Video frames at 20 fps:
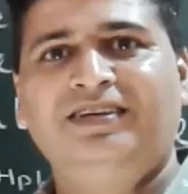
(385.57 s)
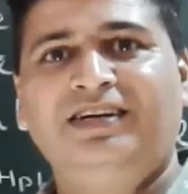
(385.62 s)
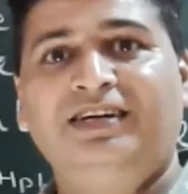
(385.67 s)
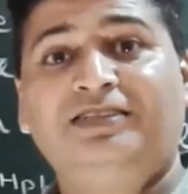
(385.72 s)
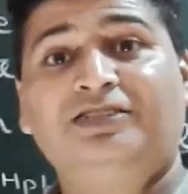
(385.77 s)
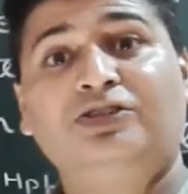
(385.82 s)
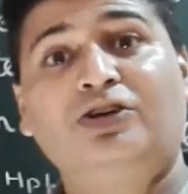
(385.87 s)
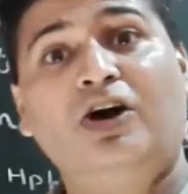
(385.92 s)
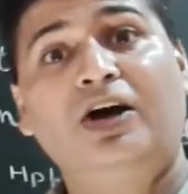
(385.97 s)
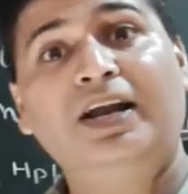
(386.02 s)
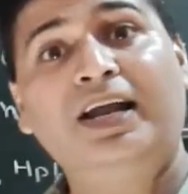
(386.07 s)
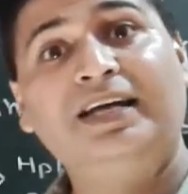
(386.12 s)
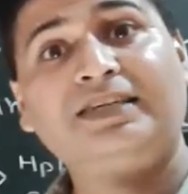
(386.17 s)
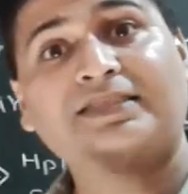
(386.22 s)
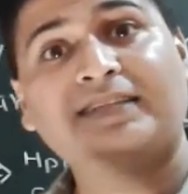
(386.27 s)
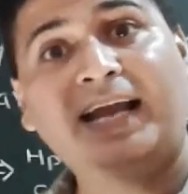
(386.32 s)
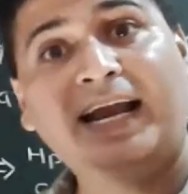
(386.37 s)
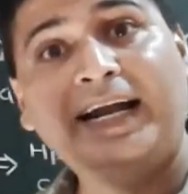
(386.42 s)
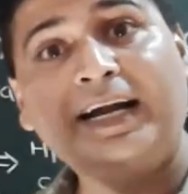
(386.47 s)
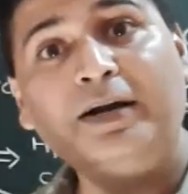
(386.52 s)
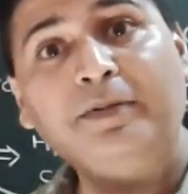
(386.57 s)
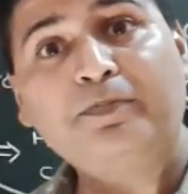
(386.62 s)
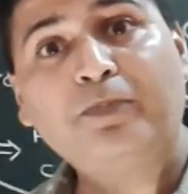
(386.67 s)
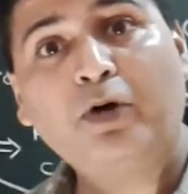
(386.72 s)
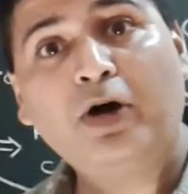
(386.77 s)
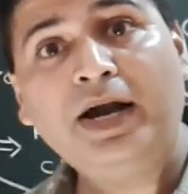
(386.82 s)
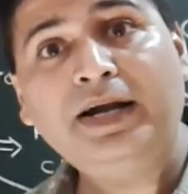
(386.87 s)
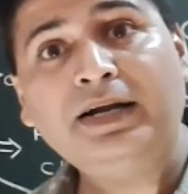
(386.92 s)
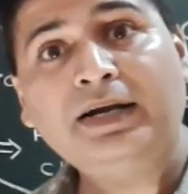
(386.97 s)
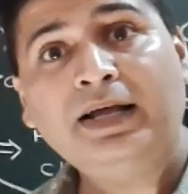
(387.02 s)
It's called as end
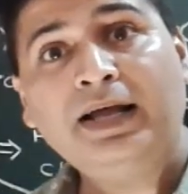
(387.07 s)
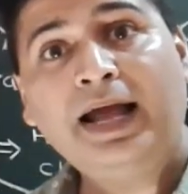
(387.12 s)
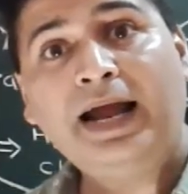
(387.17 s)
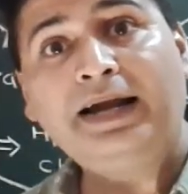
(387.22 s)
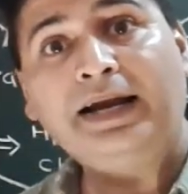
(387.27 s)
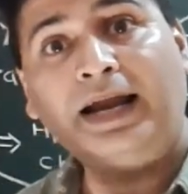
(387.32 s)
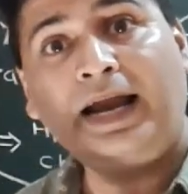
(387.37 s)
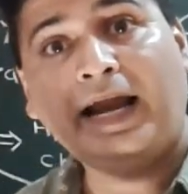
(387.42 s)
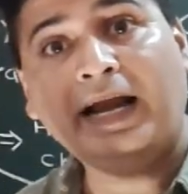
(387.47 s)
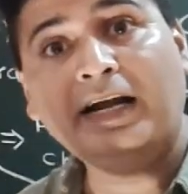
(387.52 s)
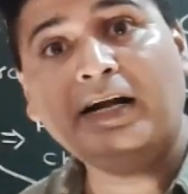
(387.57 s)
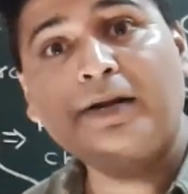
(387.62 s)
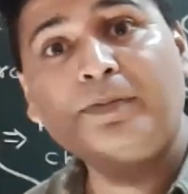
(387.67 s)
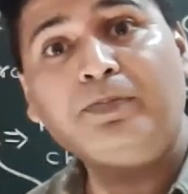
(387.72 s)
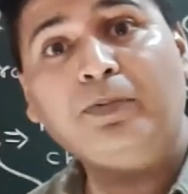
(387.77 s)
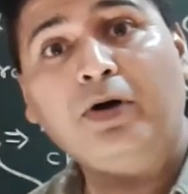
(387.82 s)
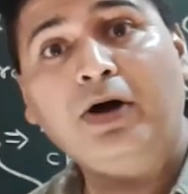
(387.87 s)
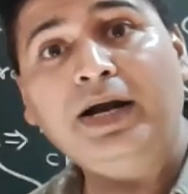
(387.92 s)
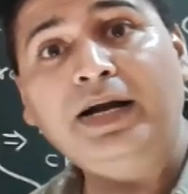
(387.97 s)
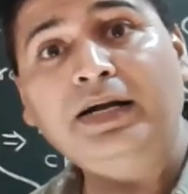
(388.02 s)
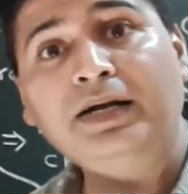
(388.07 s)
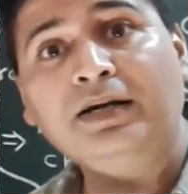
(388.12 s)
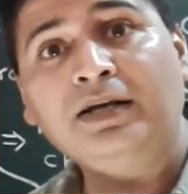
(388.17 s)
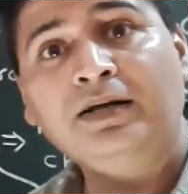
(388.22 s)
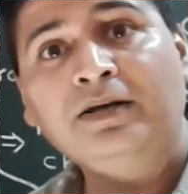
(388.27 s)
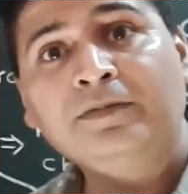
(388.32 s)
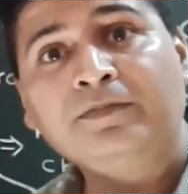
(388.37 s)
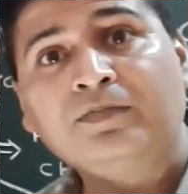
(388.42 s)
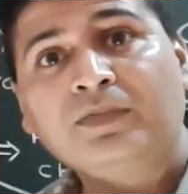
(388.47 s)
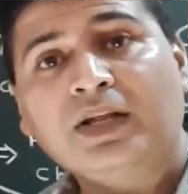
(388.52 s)
point, and end
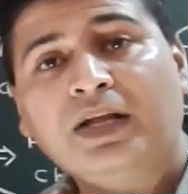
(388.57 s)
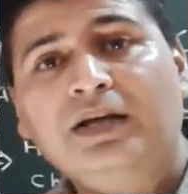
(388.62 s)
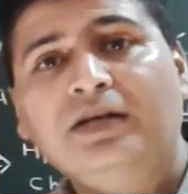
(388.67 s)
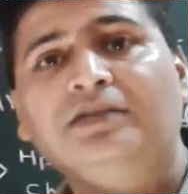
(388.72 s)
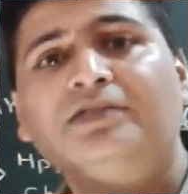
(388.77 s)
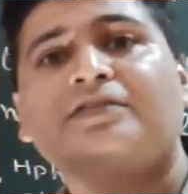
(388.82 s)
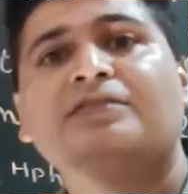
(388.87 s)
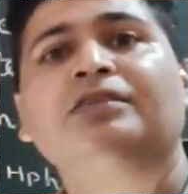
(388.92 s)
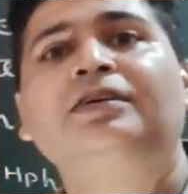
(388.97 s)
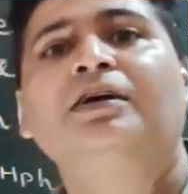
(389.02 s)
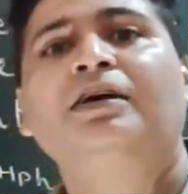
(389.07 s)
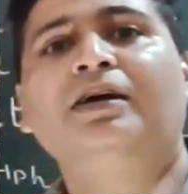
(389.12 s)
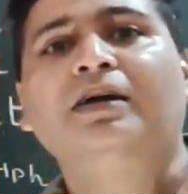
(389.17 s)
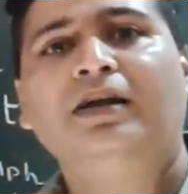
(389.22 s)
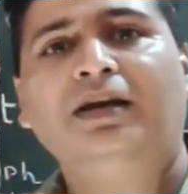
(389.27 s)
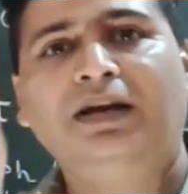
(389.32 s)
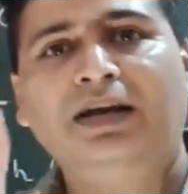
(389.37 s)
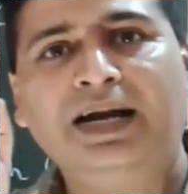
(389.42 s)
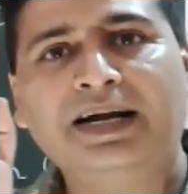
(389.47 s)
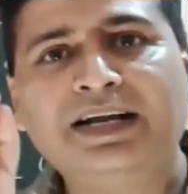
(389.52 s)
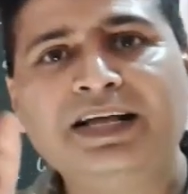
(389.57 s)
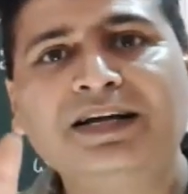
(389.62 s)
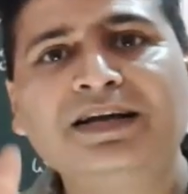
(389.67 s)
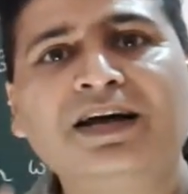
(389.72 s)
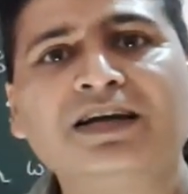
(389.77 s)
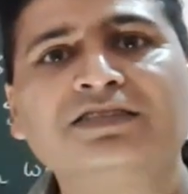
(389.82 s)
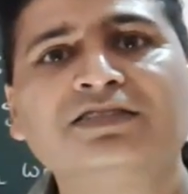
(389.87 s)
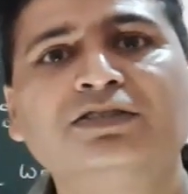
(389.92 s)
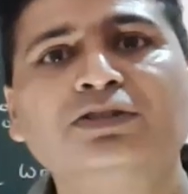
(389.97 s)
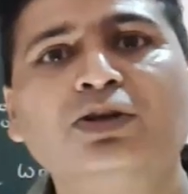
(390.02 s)
point is letting
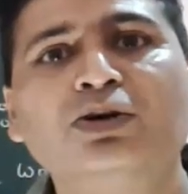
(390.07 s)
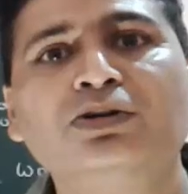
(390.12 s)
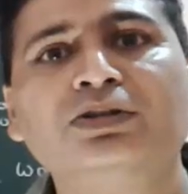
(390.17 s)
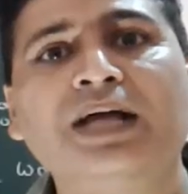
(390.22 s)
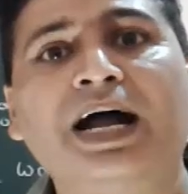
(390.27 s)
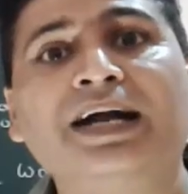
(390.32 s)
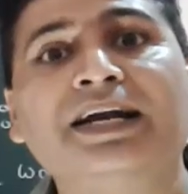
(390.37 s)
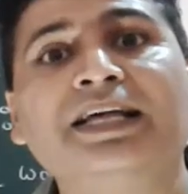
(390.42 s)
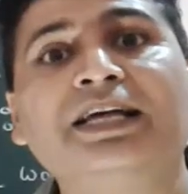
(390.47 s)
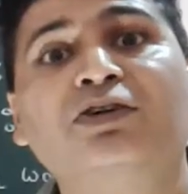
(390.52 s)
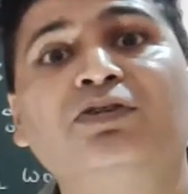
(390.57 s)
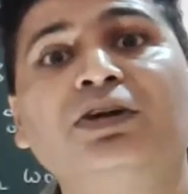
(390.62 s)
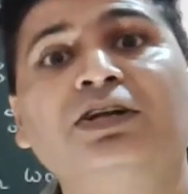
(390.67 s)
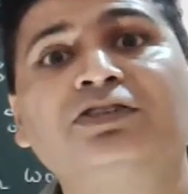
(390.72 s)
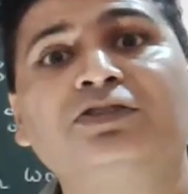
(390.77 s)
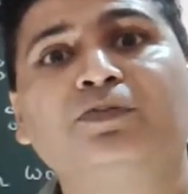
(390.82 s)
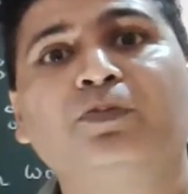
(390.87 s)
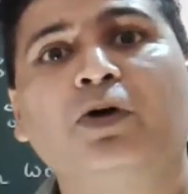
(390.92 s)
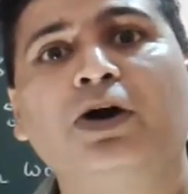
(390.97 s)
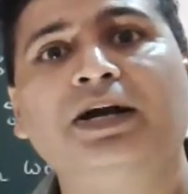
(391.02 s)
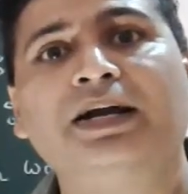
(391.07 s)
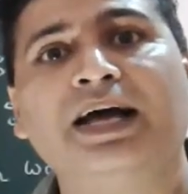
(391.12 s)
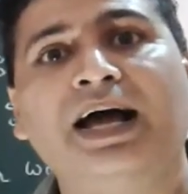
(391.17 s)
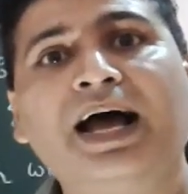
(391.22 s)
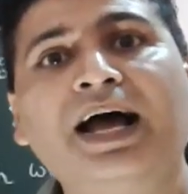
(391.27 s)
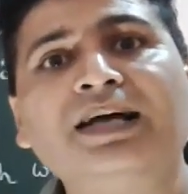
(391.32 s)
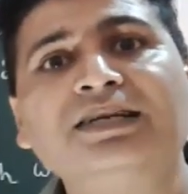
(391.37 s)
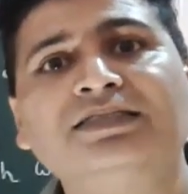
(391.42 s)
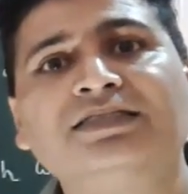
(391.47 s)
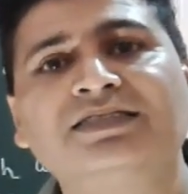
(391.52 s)
us know that equivalence point
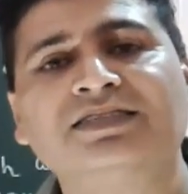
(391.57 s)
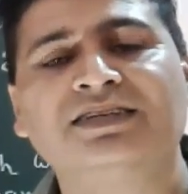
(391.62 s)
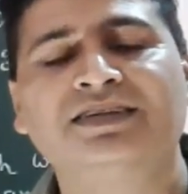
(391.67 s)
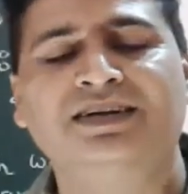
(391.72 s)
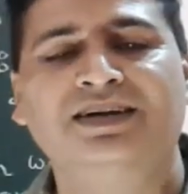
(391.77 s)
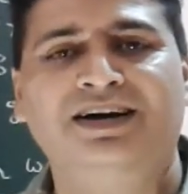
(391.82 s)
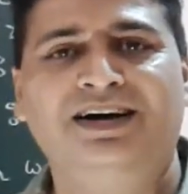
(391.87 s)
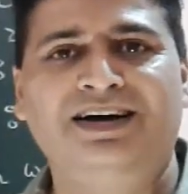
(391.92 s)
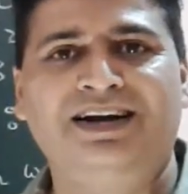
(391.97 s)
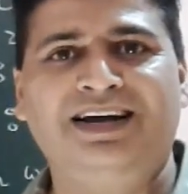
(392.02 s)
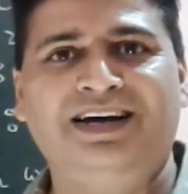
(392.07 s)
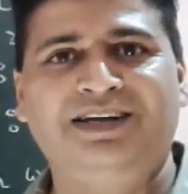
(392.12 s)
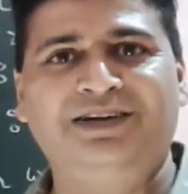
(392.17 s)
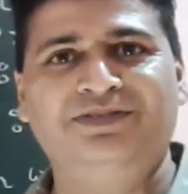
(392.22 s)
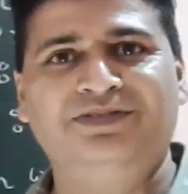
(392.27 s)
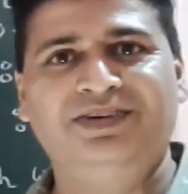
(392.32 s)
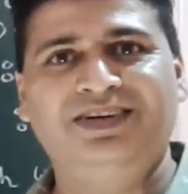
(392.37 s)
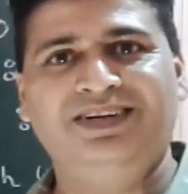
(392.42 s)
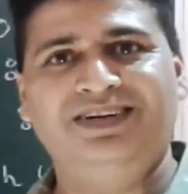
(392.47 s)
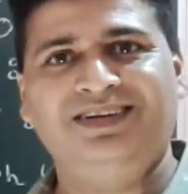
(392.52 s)
has arrived.